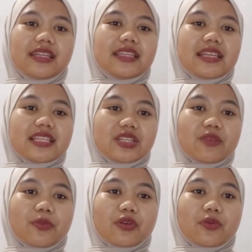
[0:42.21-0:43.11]
the issuer
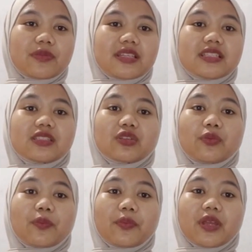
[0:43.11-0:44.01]
promises to
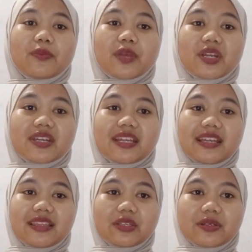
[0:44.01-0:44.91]
pay periodic
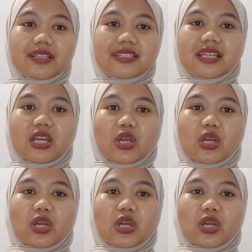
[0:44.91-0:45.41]
interest,